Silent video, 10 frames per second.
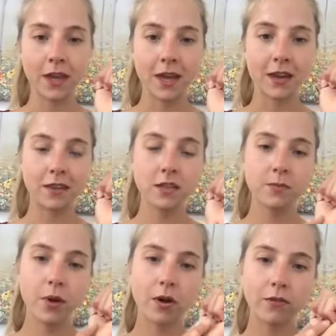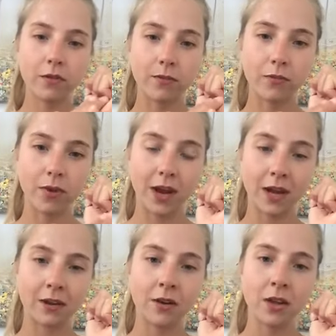And this part of the
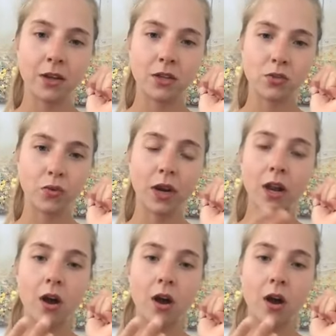brain is really